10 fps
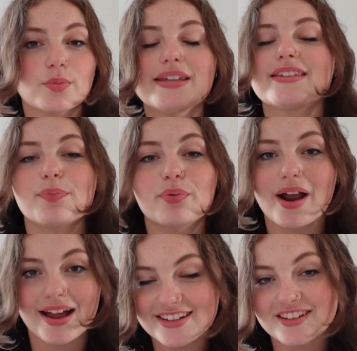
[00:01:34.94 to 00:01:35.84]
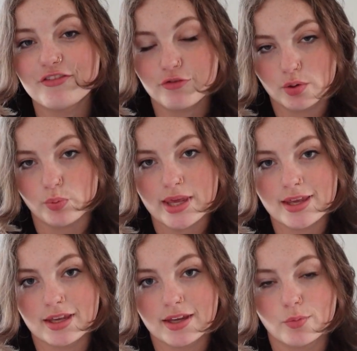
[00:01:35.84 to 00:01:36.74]
a wee surprise every
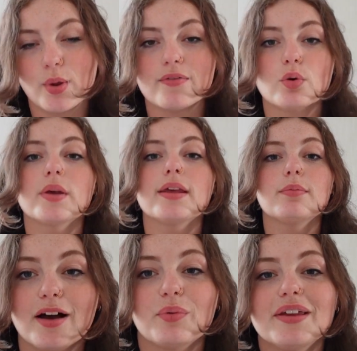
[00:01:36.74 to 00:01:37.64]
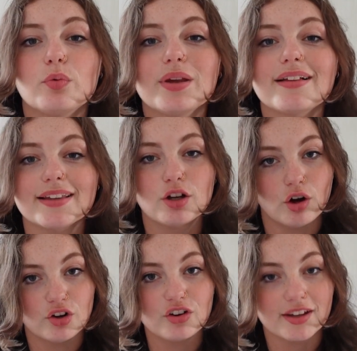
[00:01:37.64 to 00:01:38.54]
week. We have a wee weekly
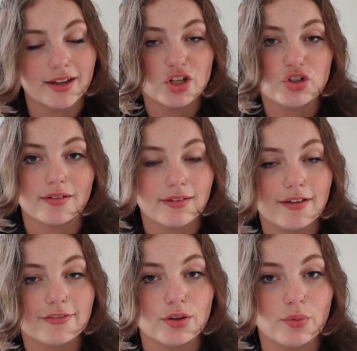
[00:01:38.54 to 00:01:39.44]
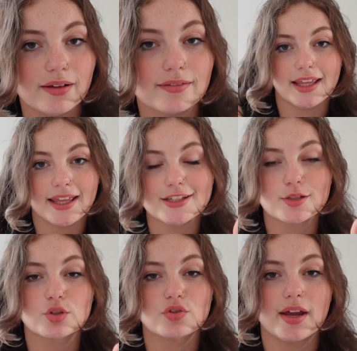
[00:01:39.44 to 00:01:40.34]
congregation, if you will. Hit
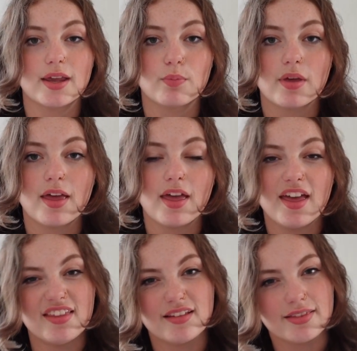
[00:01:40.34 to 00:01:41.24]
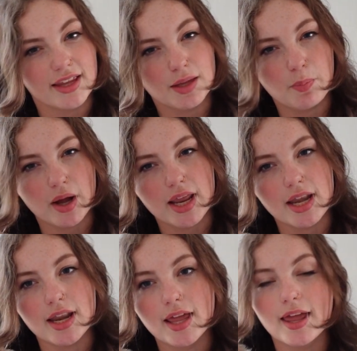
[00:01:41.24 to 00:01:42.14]
subscribe, hit the like
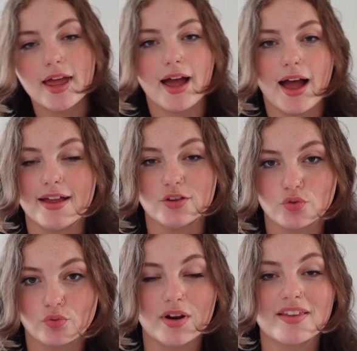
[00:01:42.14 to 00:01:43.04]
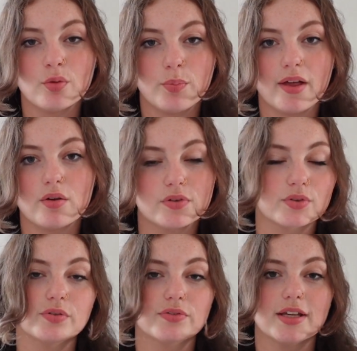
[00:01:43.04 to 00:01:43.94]
button, and ring the bell for
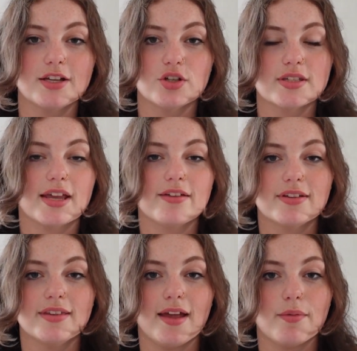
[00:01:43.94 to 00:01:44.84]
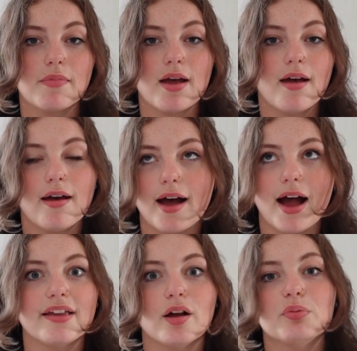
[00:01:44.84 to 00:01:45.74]
notifications every time
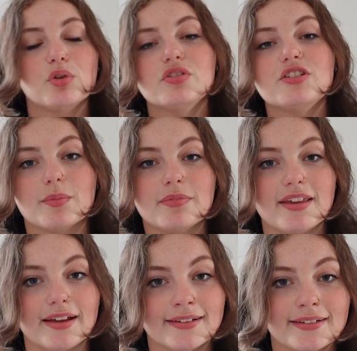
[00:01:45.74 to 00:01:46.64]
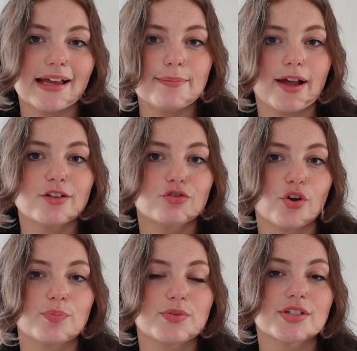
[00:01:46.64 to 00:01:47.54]
I upload something. Tie by
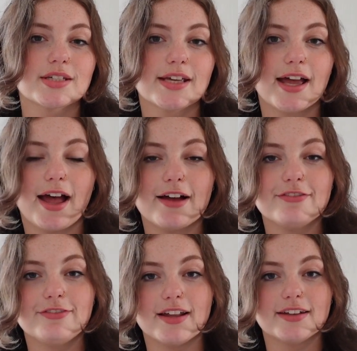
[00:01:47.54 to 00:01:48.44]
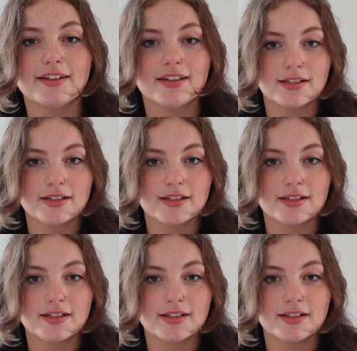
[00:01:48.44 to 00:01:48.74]
troops, have fun,